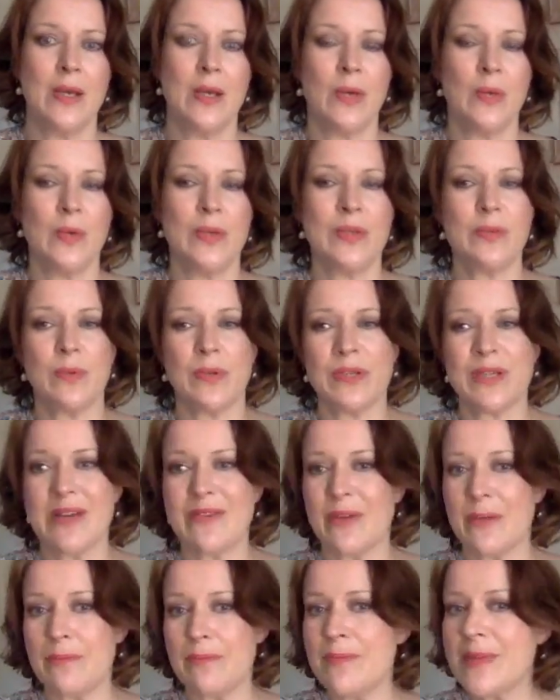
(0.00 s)
with
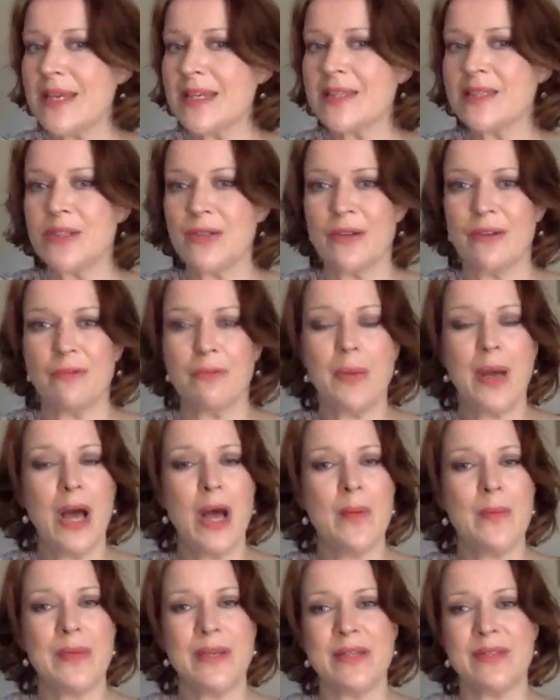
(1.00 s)
whatever mixture of
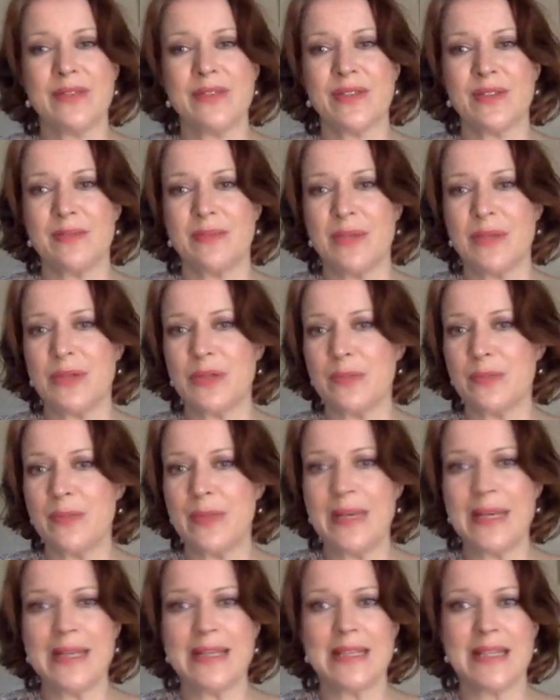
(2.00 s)
permanence and
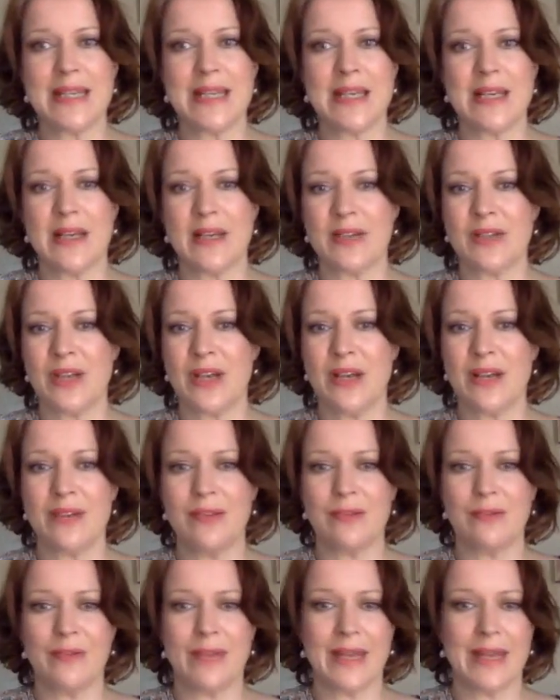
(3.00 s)
mutability,
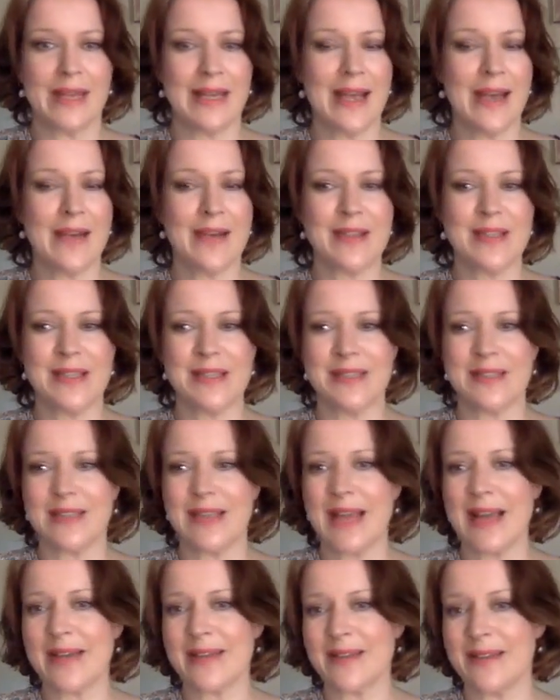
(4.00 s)
eternal regularities and
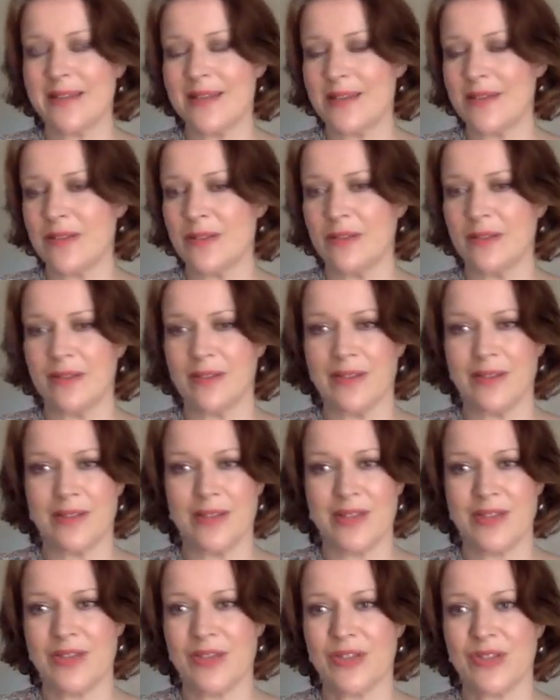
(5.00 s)
accidental
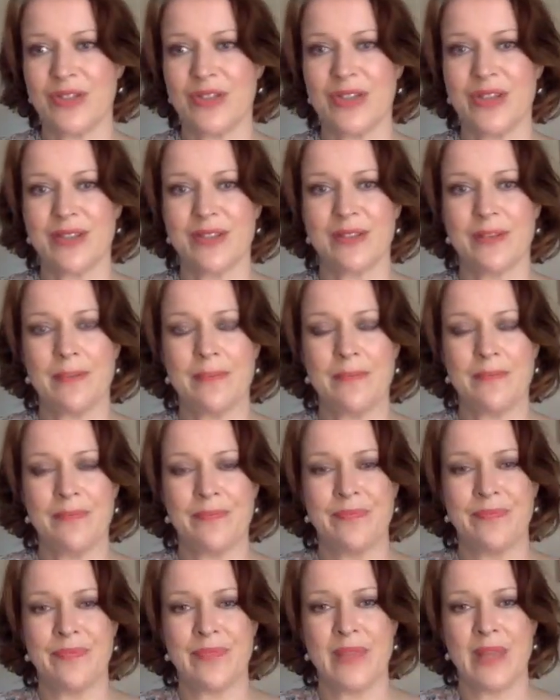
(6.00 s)
contingencies.
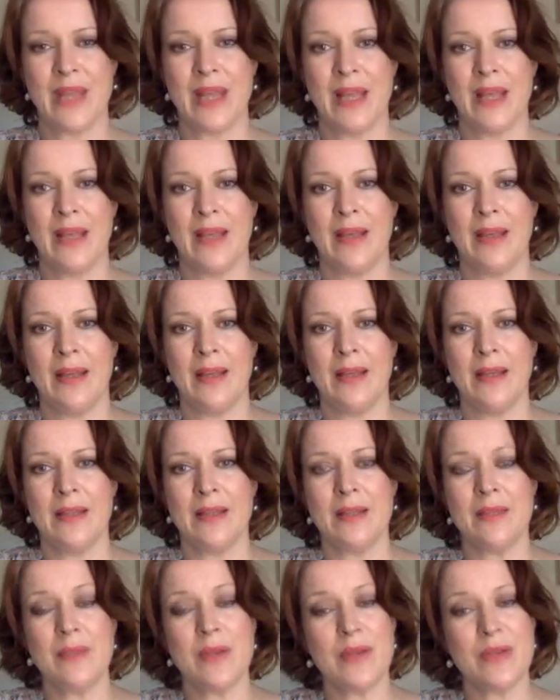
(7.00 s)

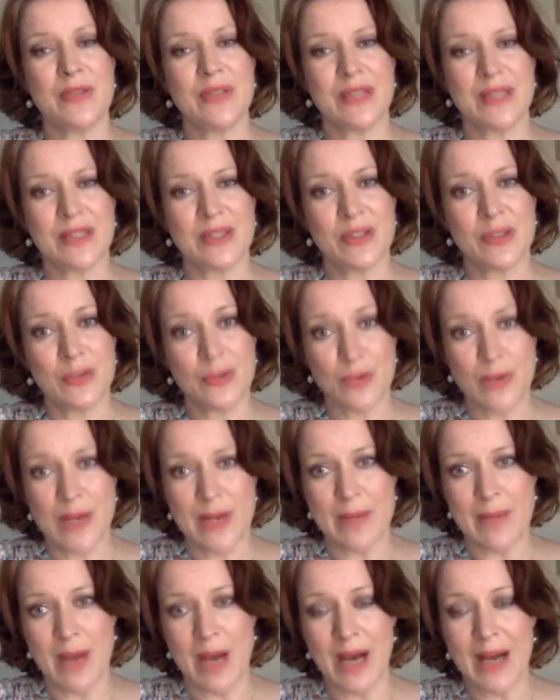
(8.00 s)
The most
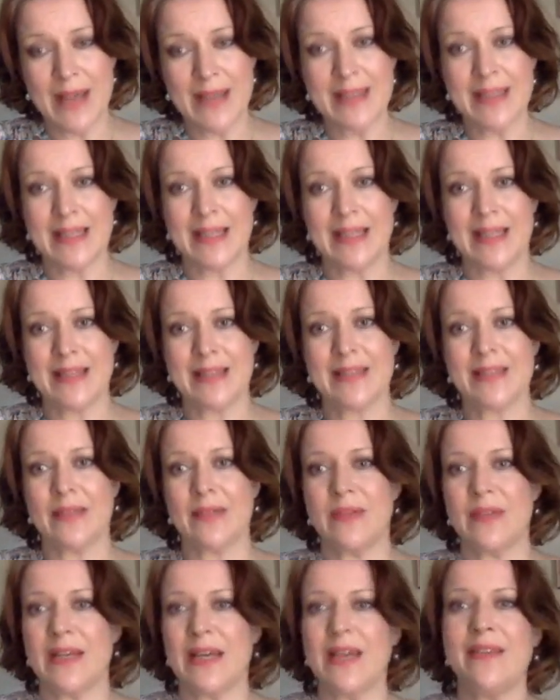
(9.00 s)
extreme idealists,
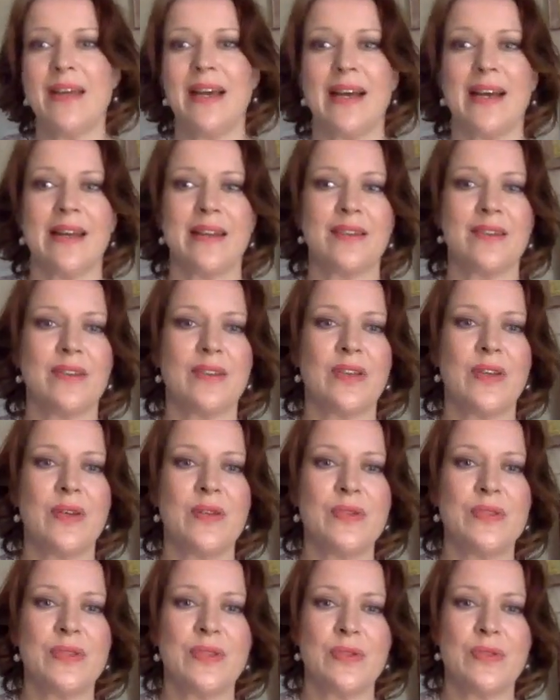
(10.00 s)
on the other hand, are
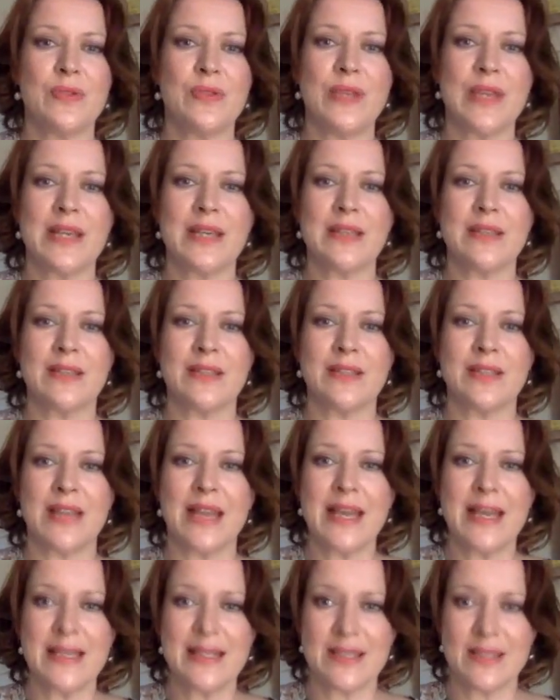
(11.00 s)
those who think that
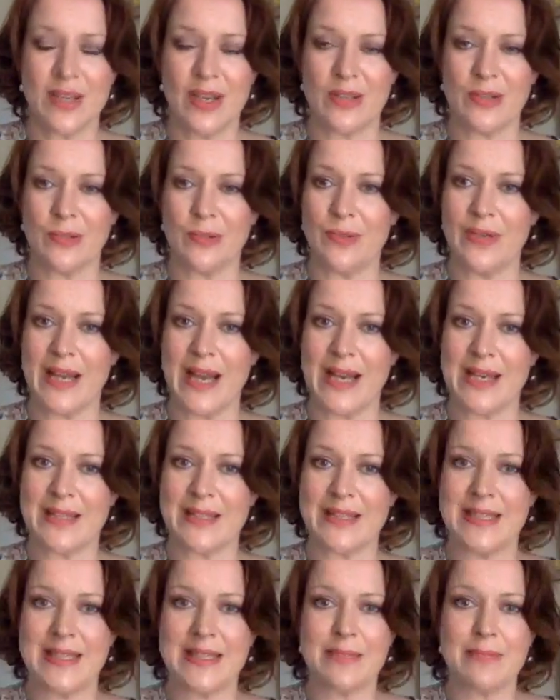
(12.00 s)
external
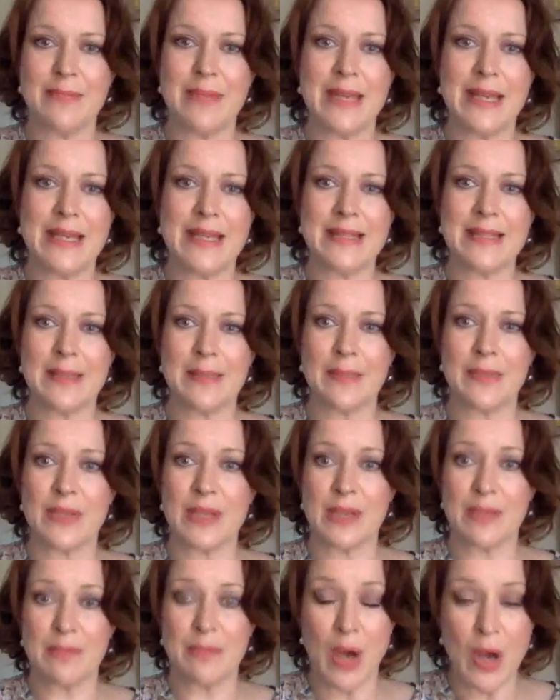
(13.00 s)
reality is merely
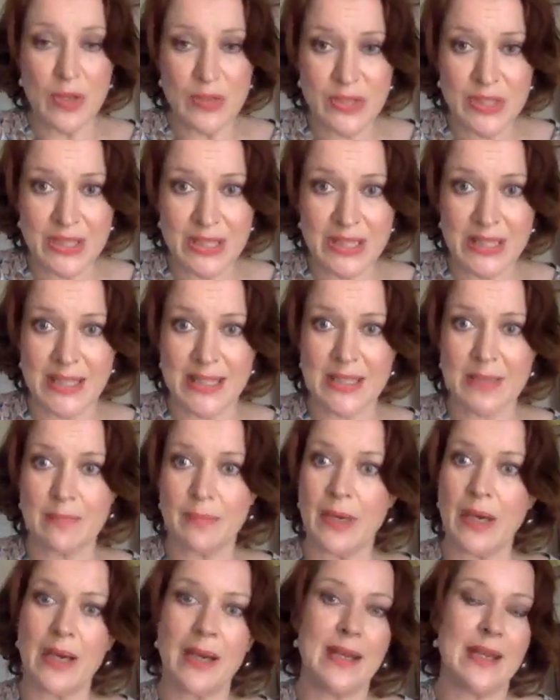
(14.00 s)
something posited
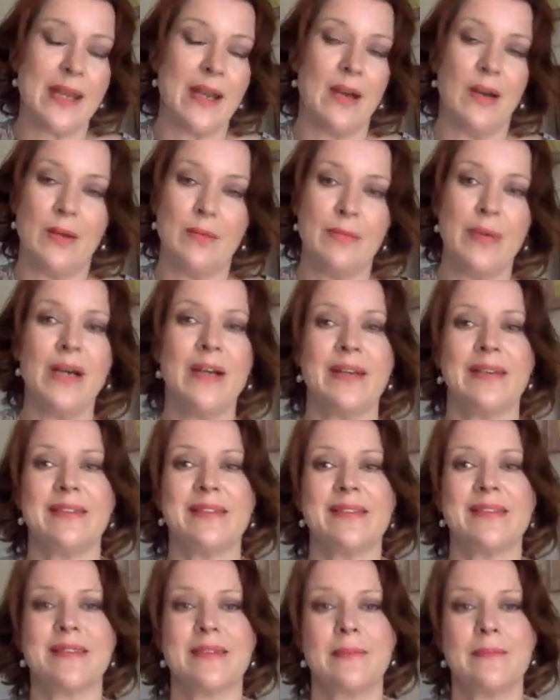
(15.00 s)
by our
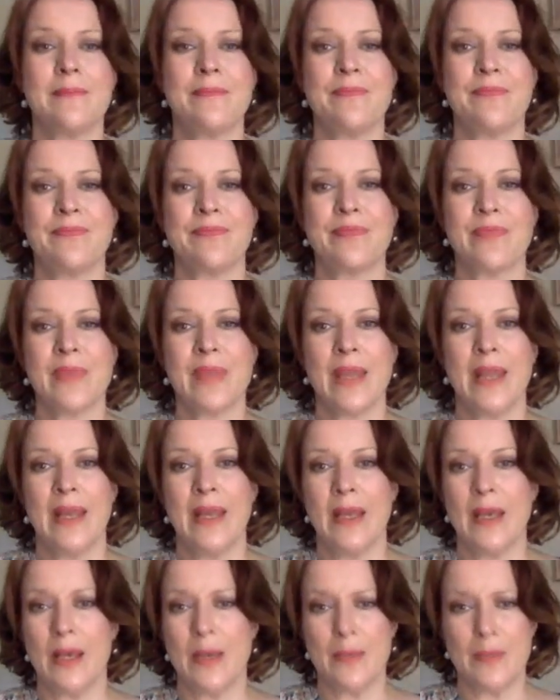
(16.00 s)
minds.
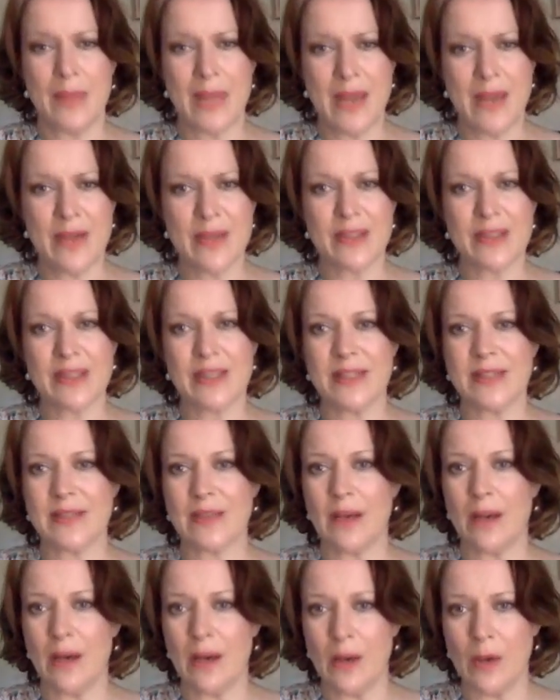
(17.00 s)
Appearances
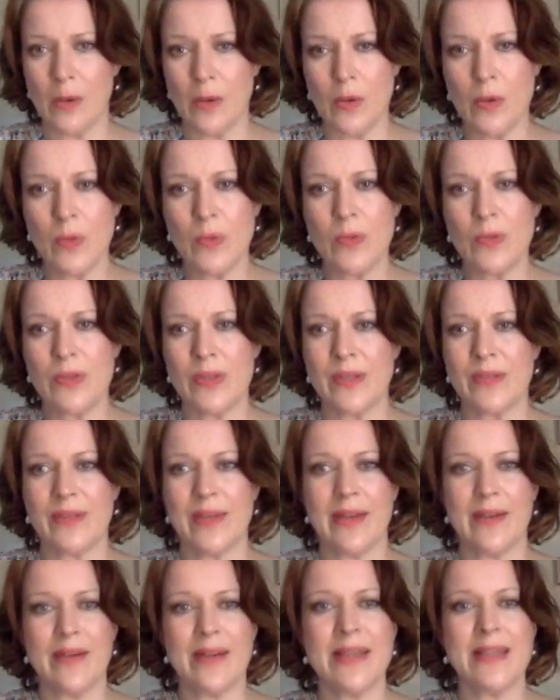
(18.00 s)
are all that
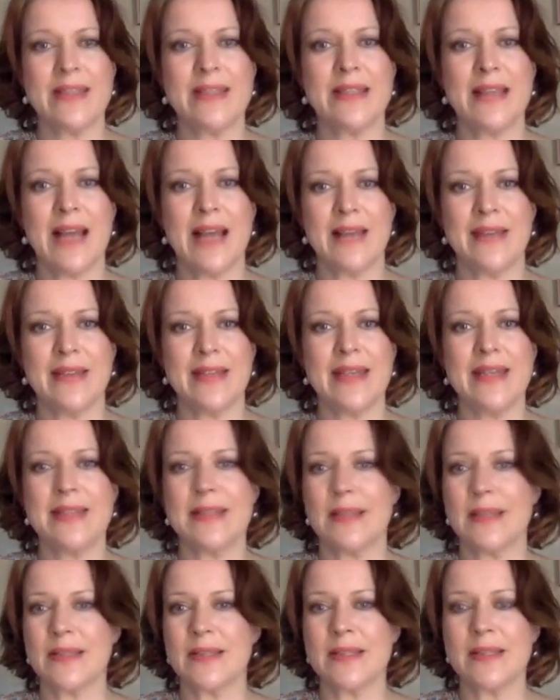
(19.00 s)
there is, and these
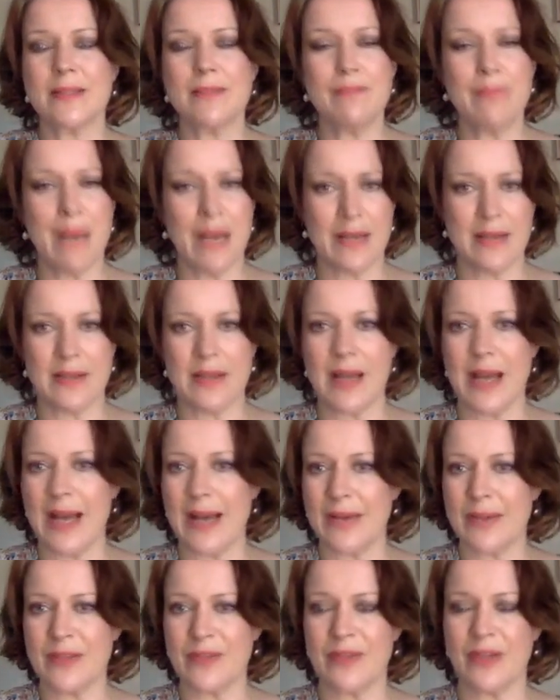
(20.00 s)
are spun
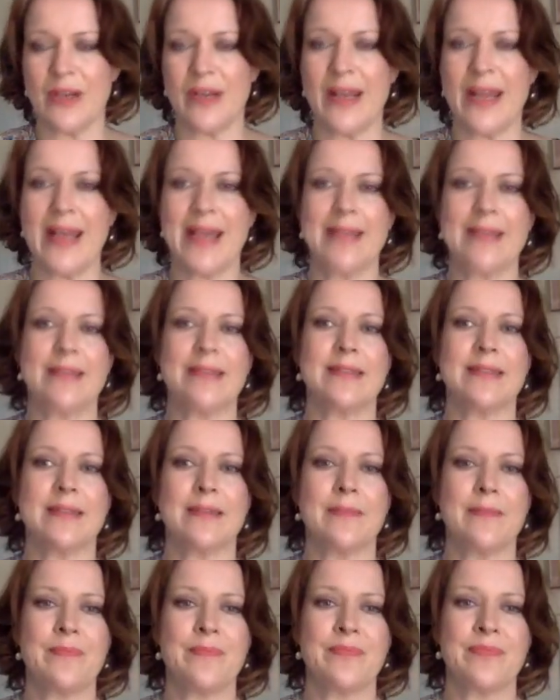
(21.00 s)
out of our heads.
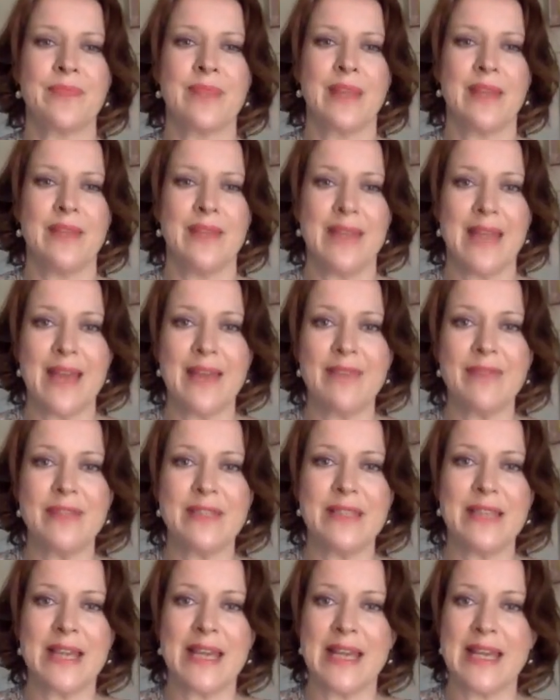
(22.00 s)
The
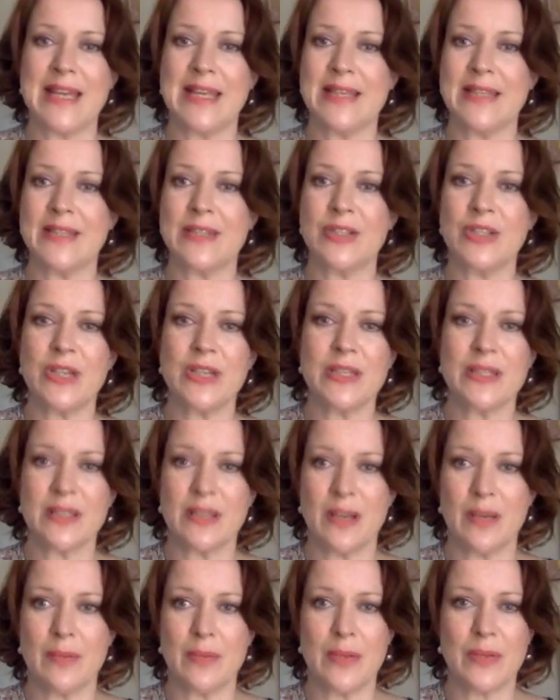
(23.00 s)
everyday is just
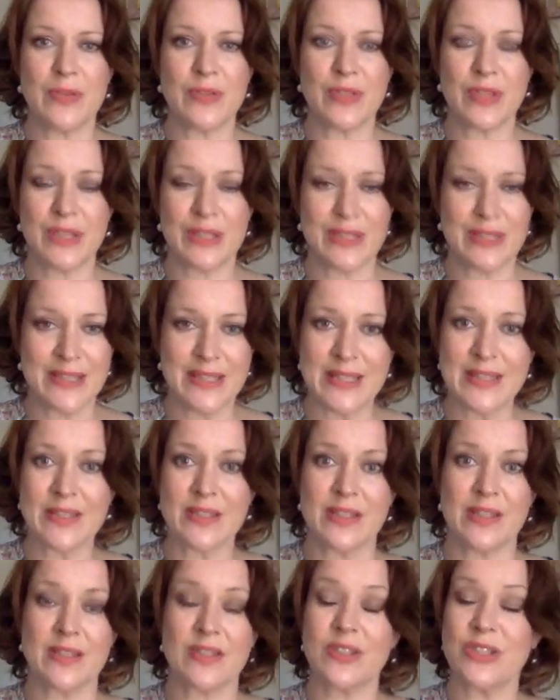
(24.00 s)
our most
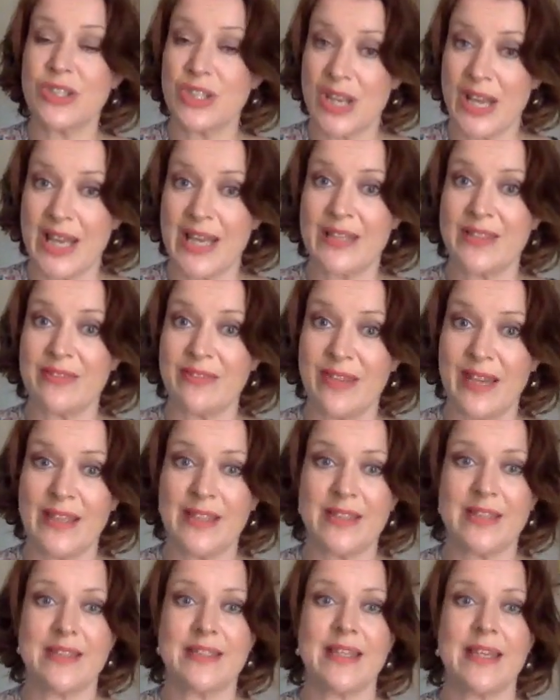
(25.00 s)
consistent shared
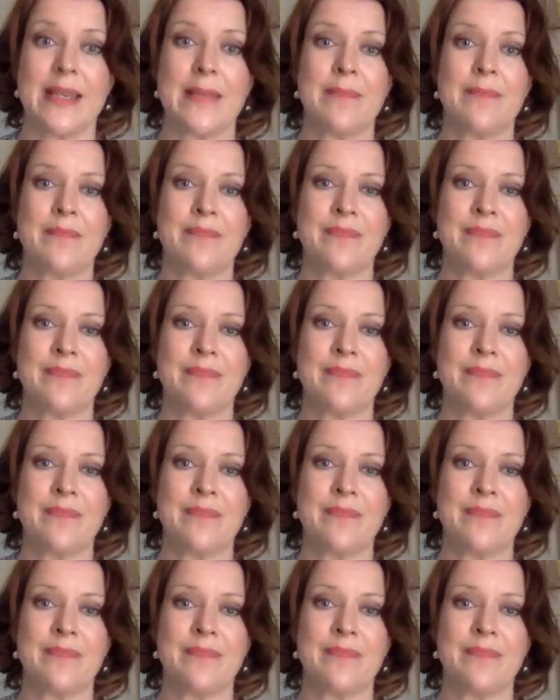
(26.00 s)
fantasy.